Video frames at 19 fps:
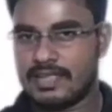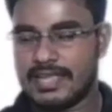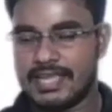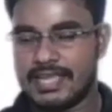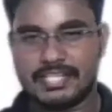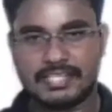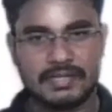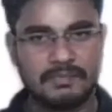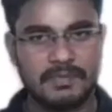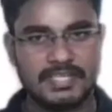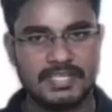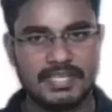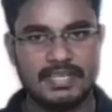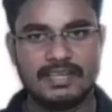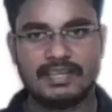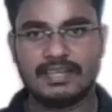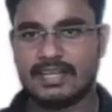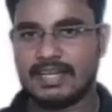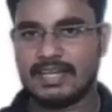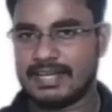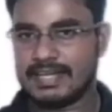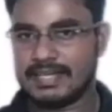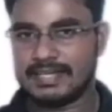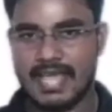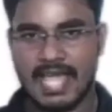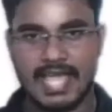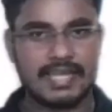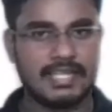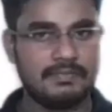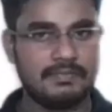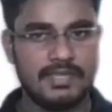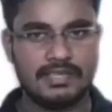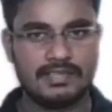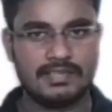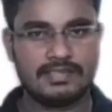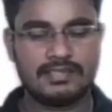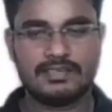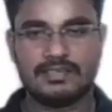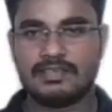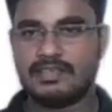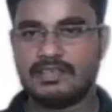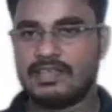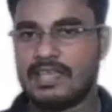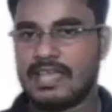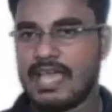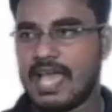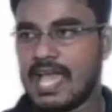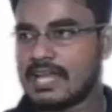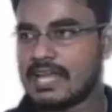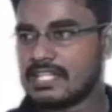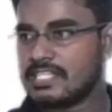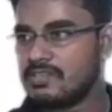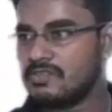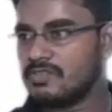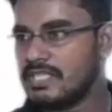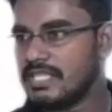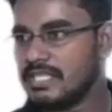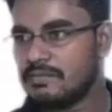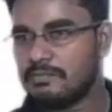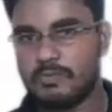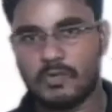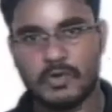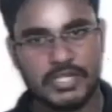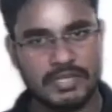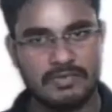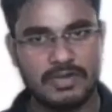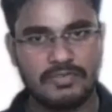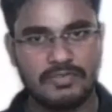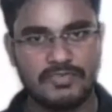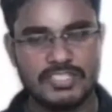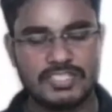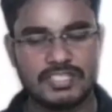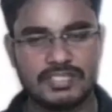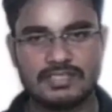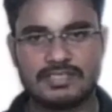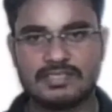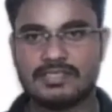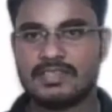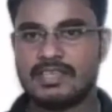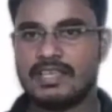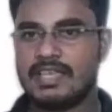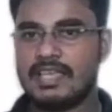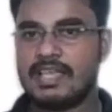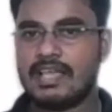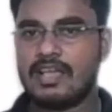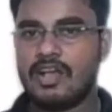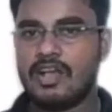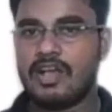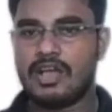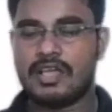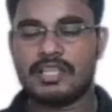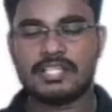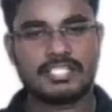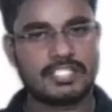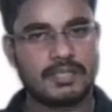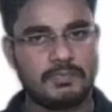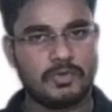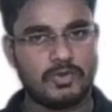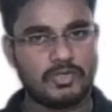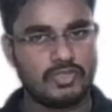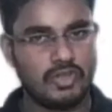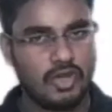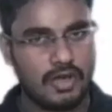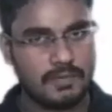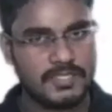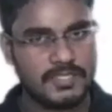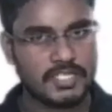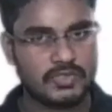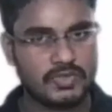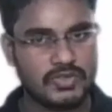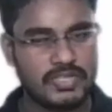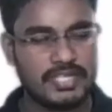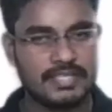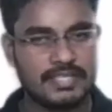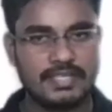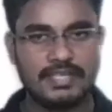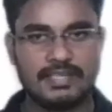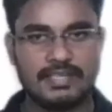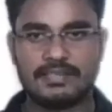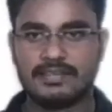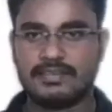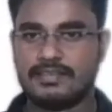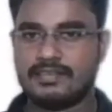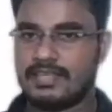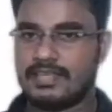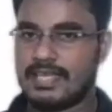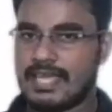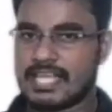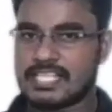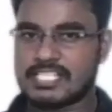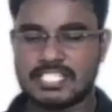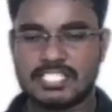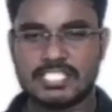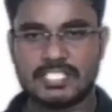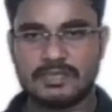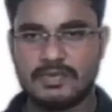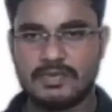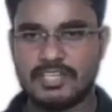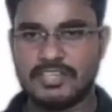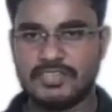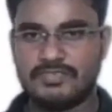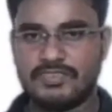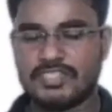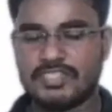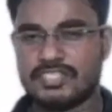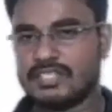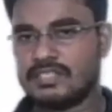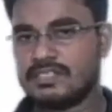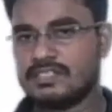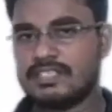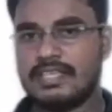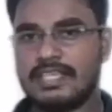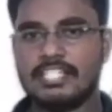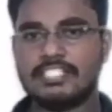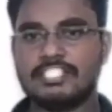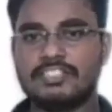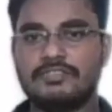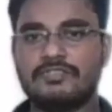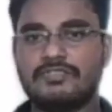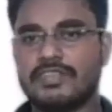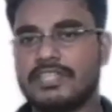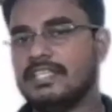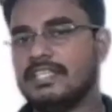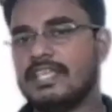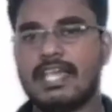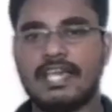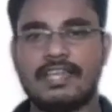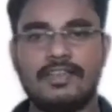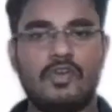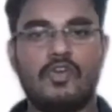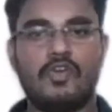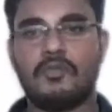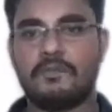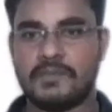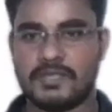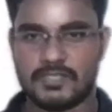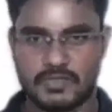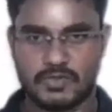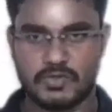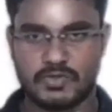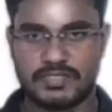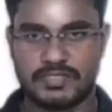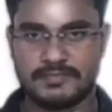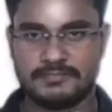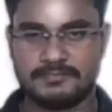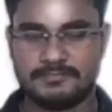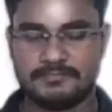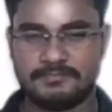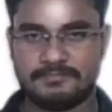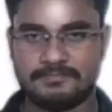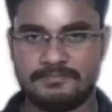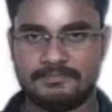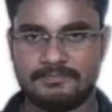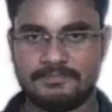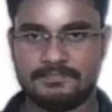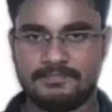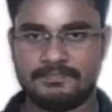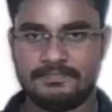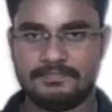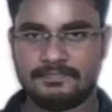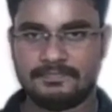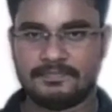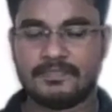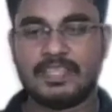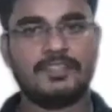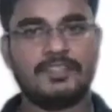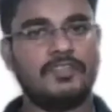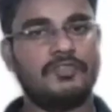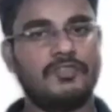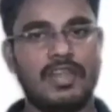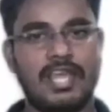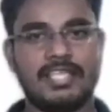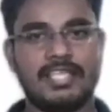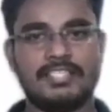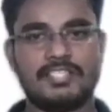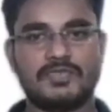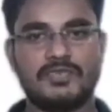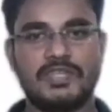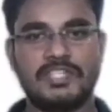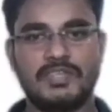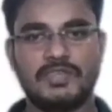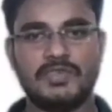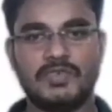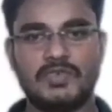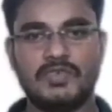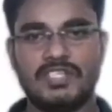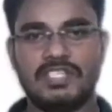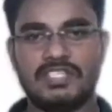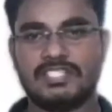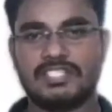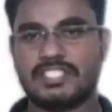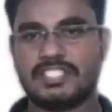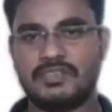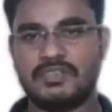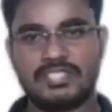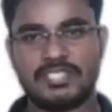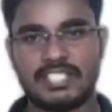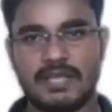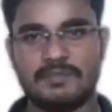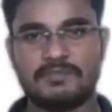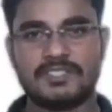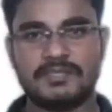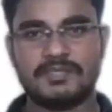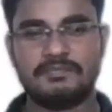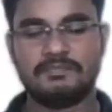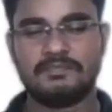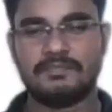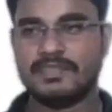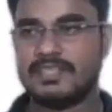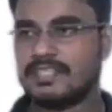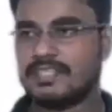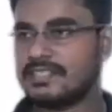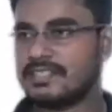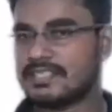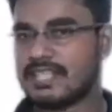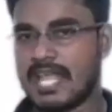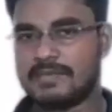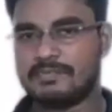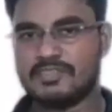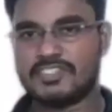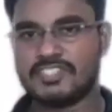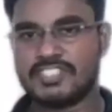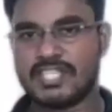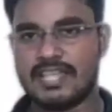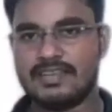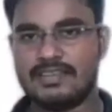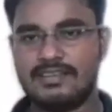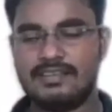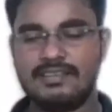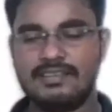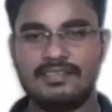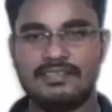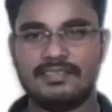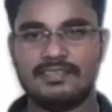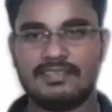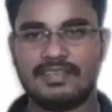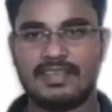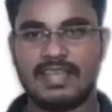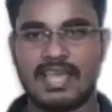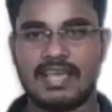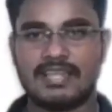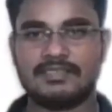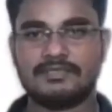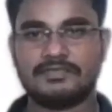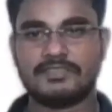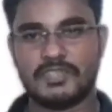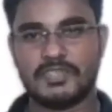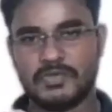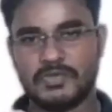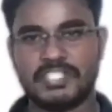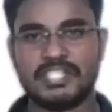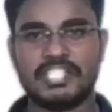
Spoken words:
interpreted, dynamic, and give the portable features. It supports the object oriented extensibility features. It's a free and open source. If you like this video, just give the thumbs up, subscribe this channel, and see you in the